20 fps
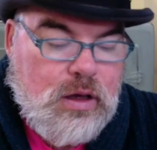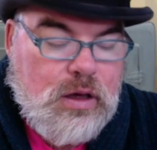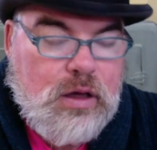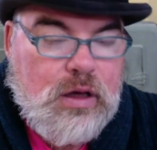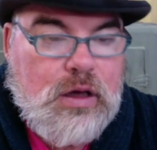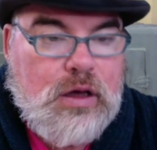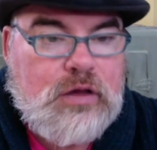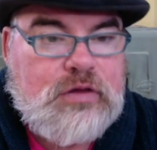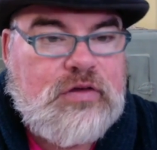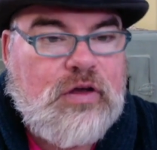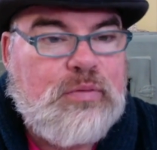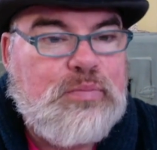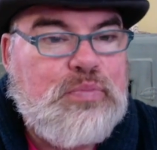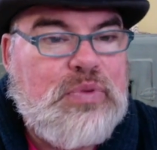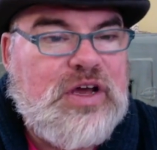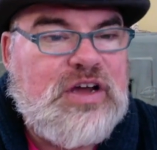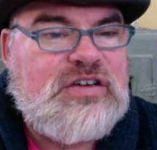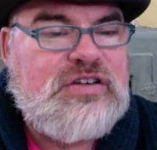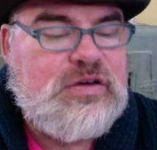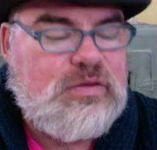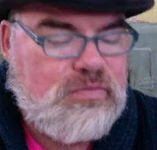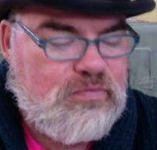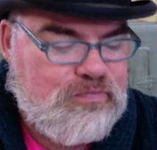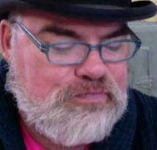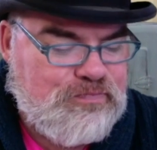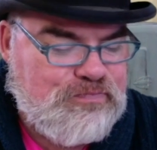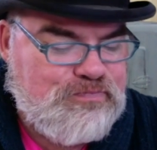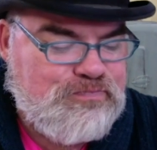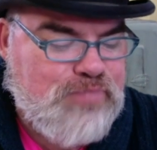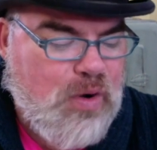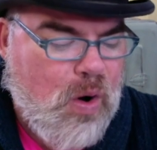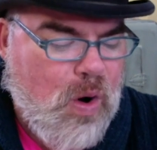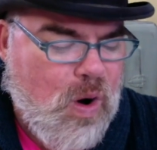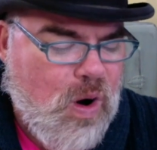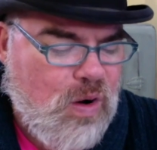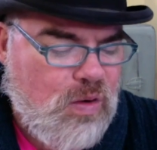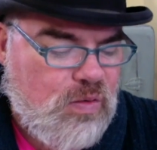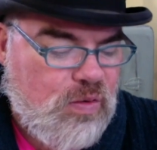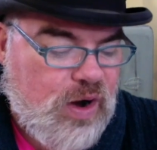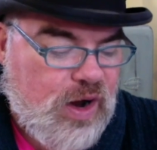It's a bit
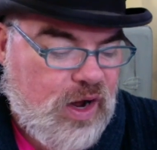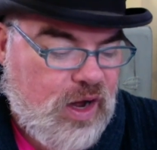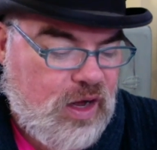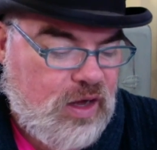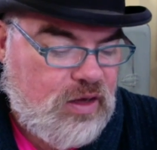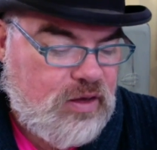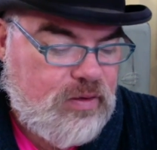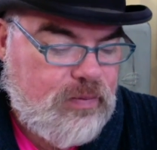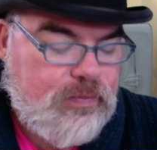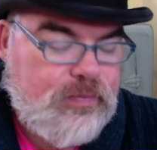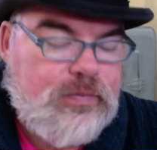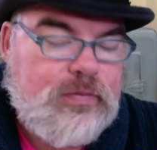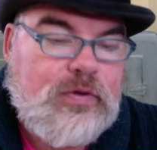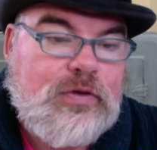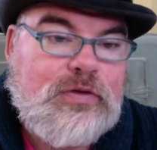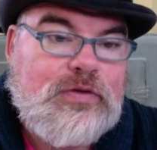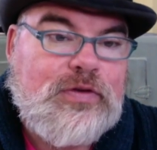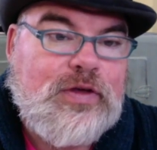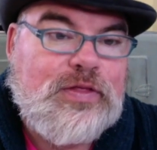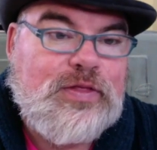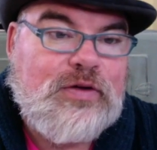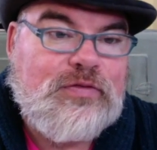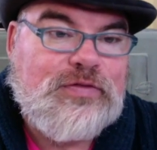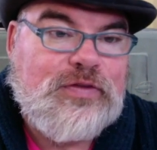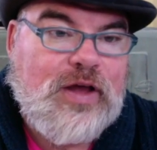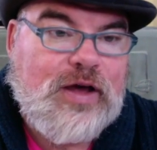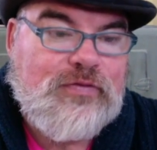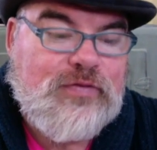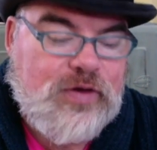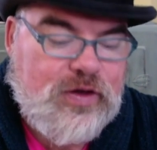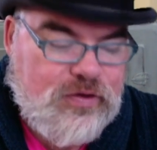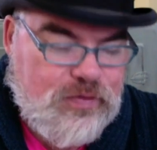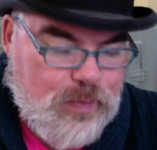boring, said the fluffiest